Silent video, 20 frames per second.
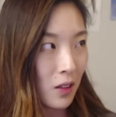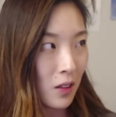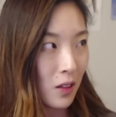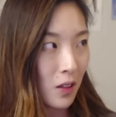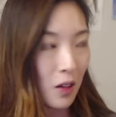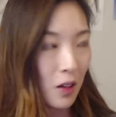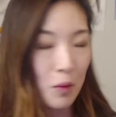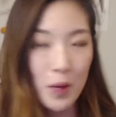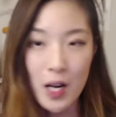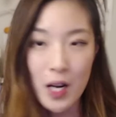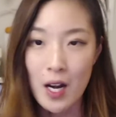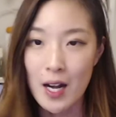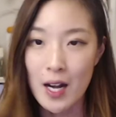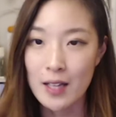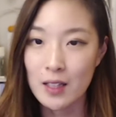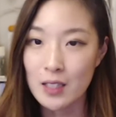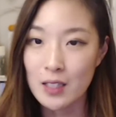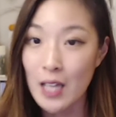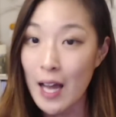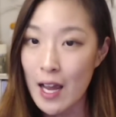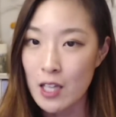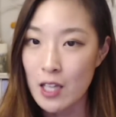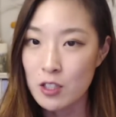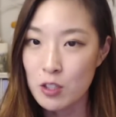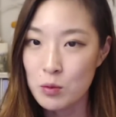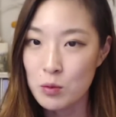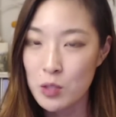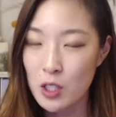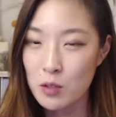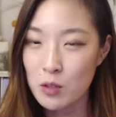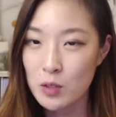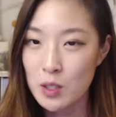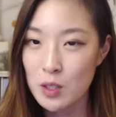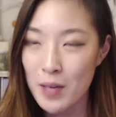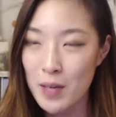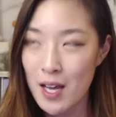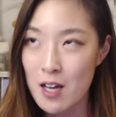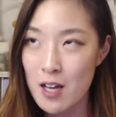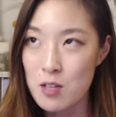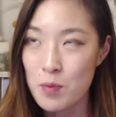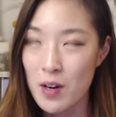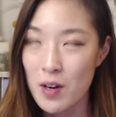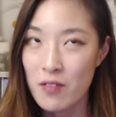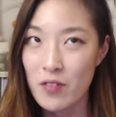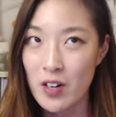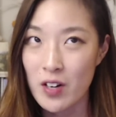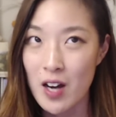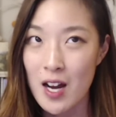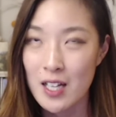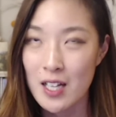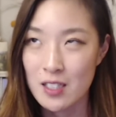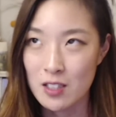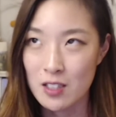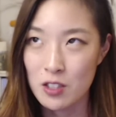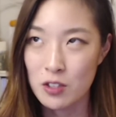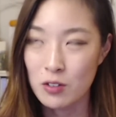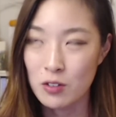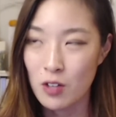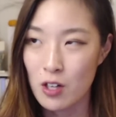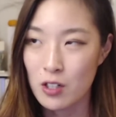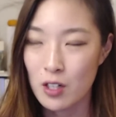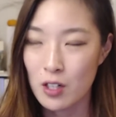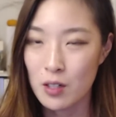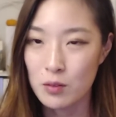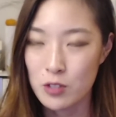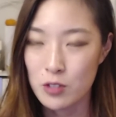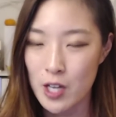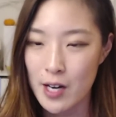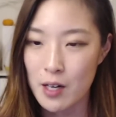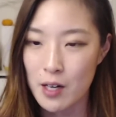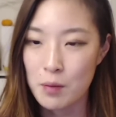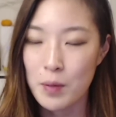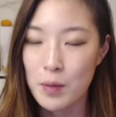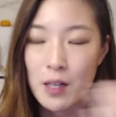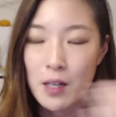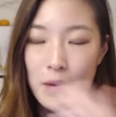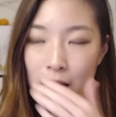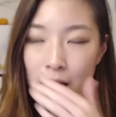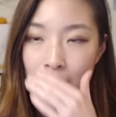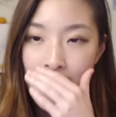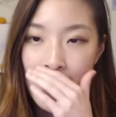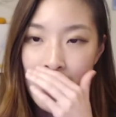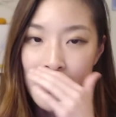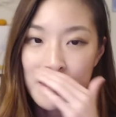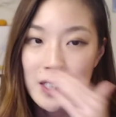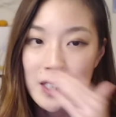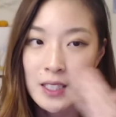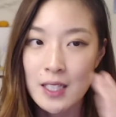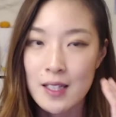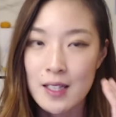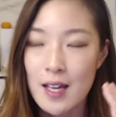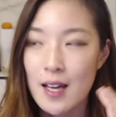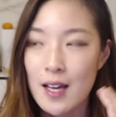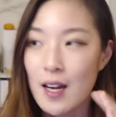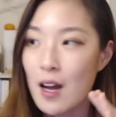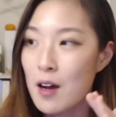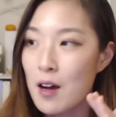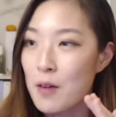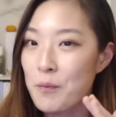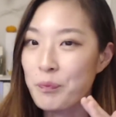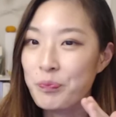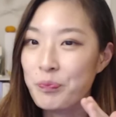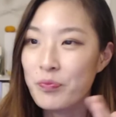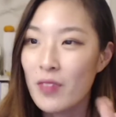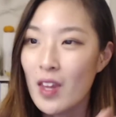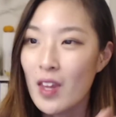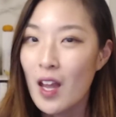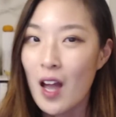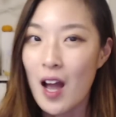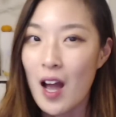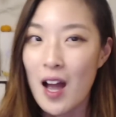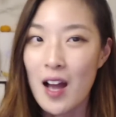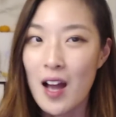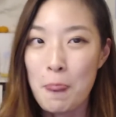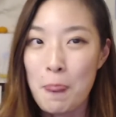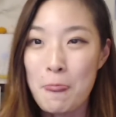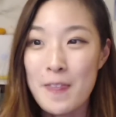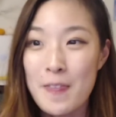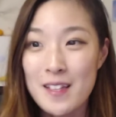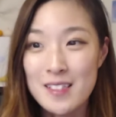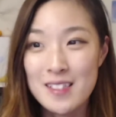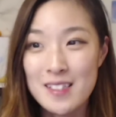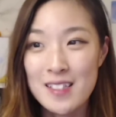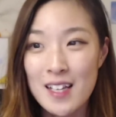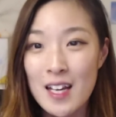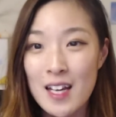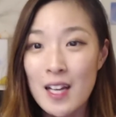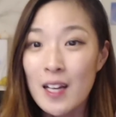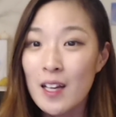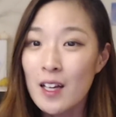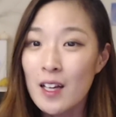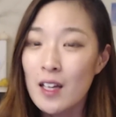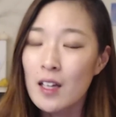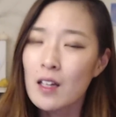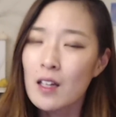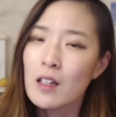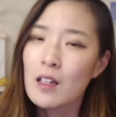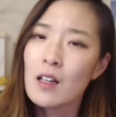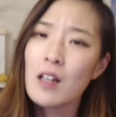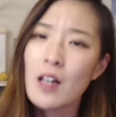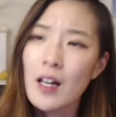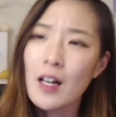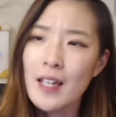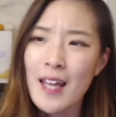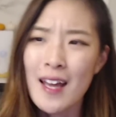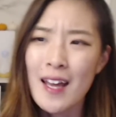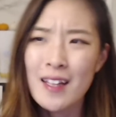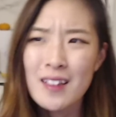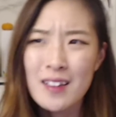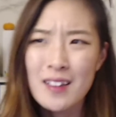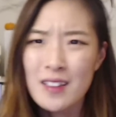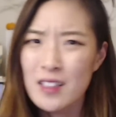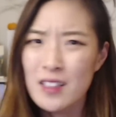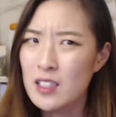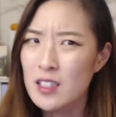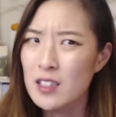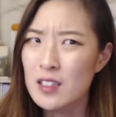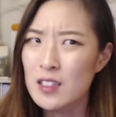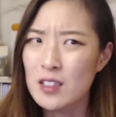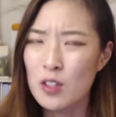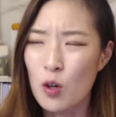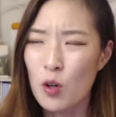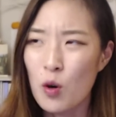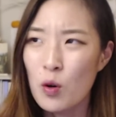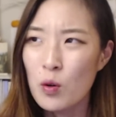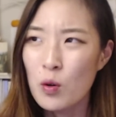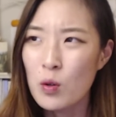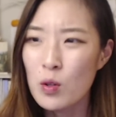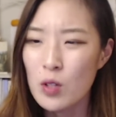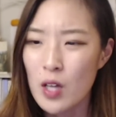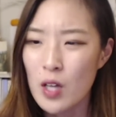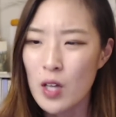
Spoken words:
Oh my god, I thought the ice cream truck was in my house, but I forgot it's the new dryer. But anyway, I want to say that this, again, the whole